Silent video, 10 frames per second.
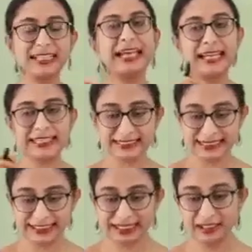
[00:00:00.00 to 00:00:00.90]
It is a
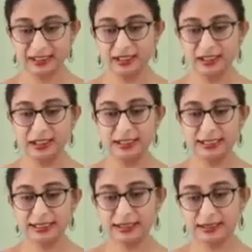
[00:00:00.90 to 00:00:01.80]
single
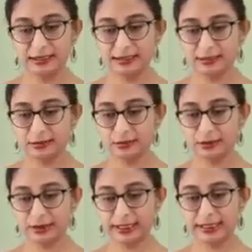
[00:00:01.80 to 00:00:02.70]
term,
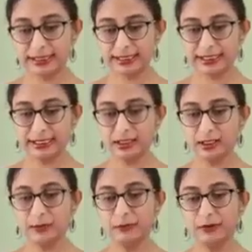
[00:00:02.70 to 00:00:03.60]

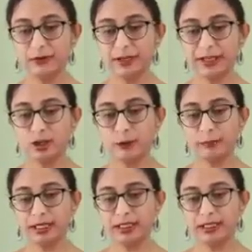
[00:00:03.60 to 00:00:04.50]

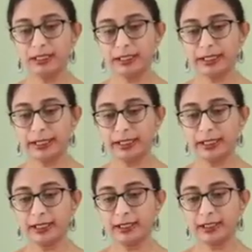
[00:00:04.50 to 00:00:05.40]
recombinant
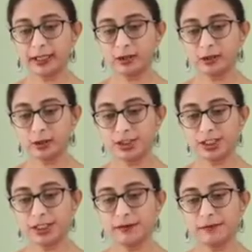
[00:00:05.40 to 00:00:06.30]
DNA
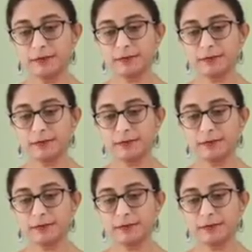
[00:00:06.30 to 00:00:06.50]
technology.